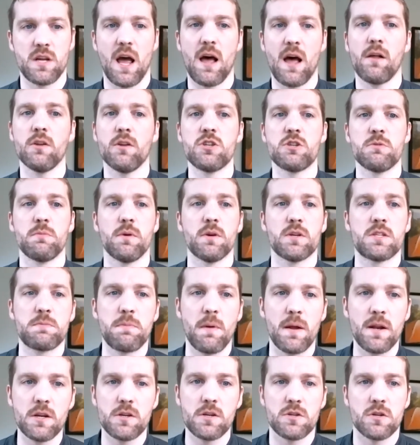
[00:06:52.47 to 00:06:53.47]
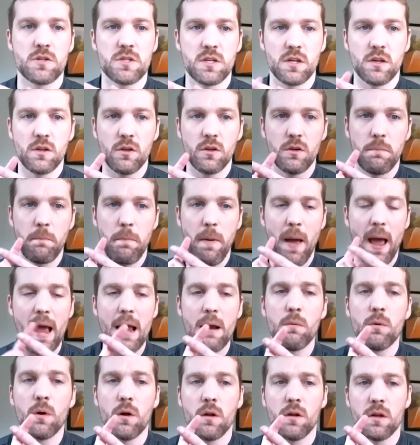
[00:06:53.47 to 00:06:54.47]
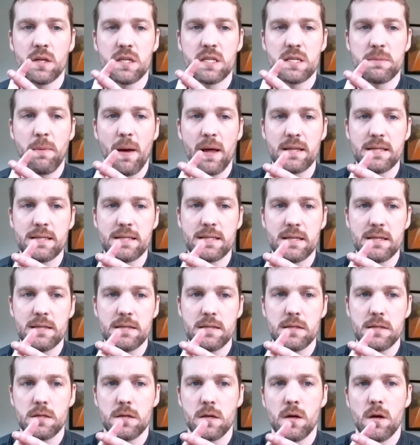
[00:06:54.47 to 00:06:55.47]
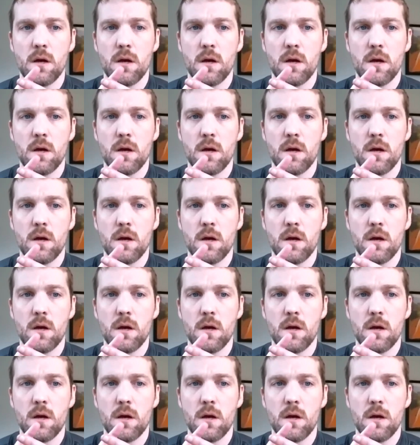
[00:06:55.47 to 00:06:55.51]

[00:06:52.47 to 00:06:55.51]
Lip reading: Eligible expenditures include payroll expenses.